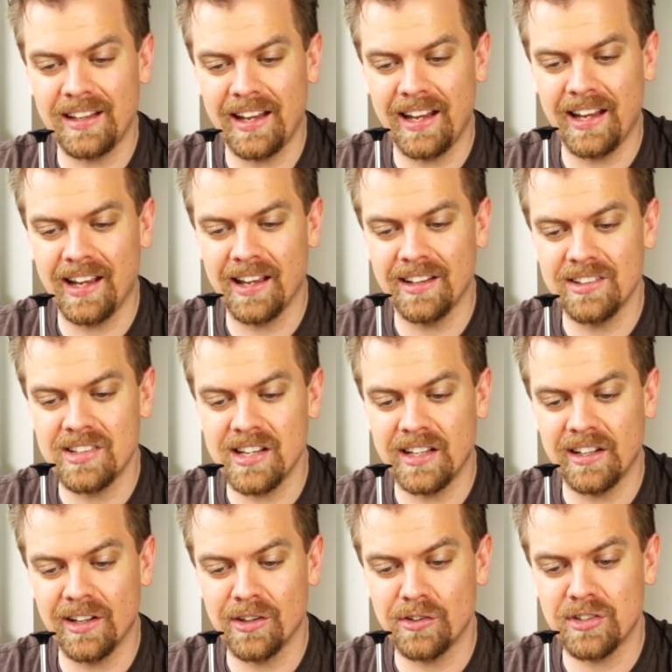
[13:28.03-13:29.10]
and take
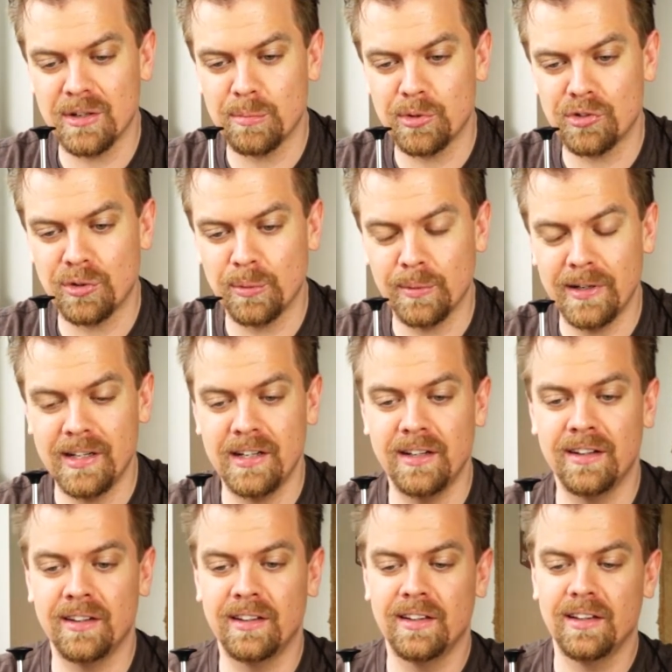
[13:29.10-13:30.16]
another temperature
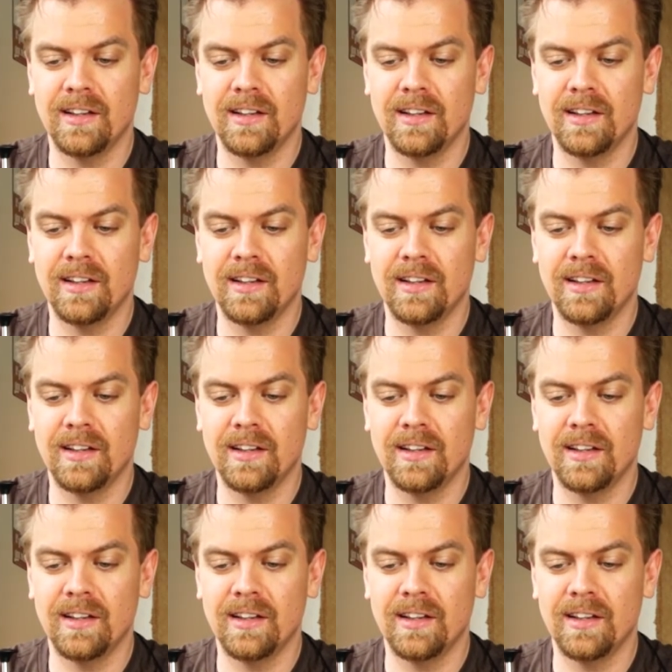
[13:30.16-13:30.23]
read,